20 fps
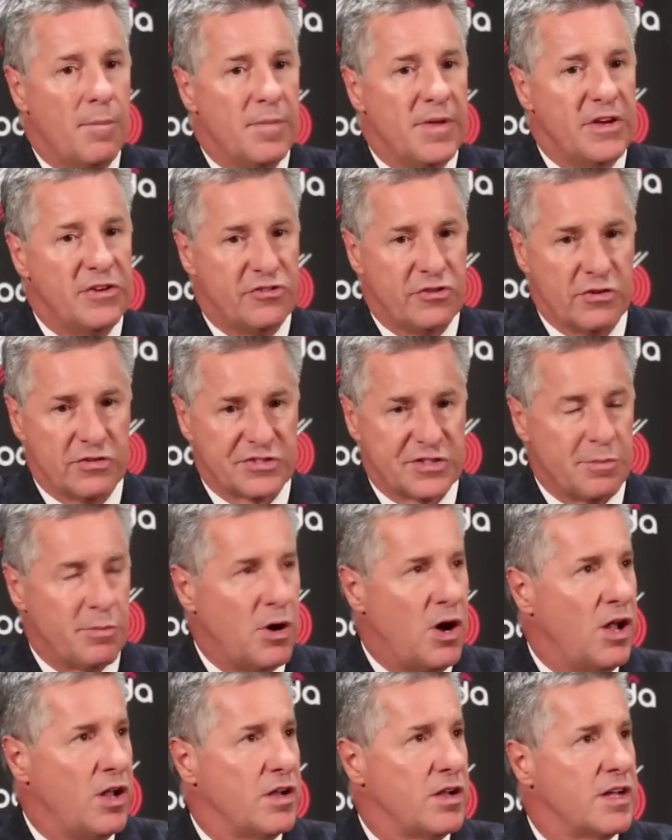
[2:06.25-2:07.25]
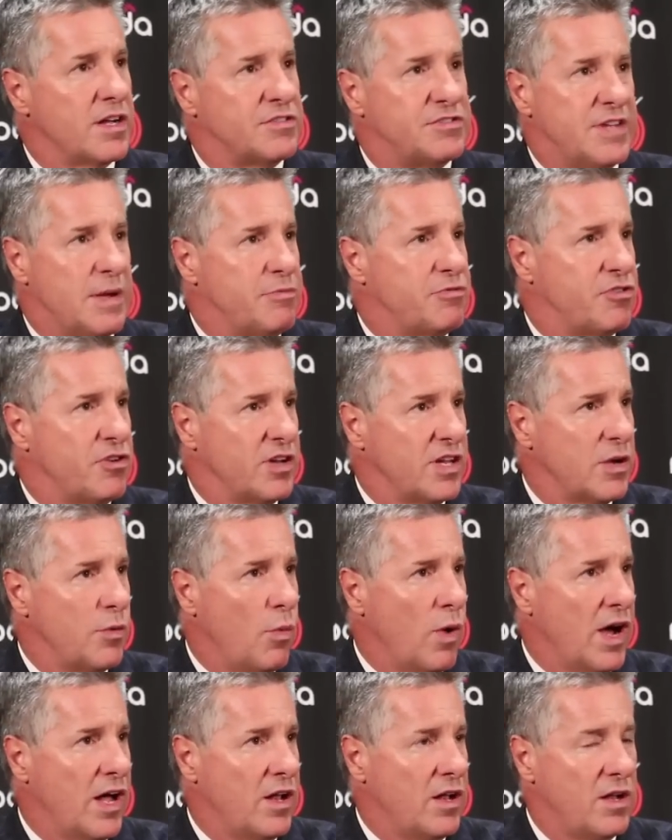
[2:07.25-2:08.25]
He shoots the ball exceptionally
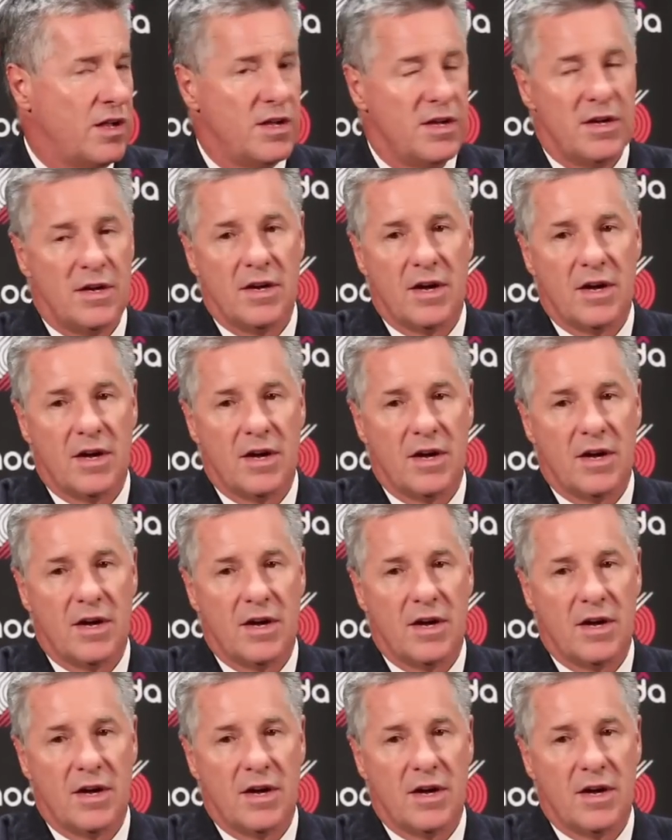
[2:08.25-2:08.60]
well.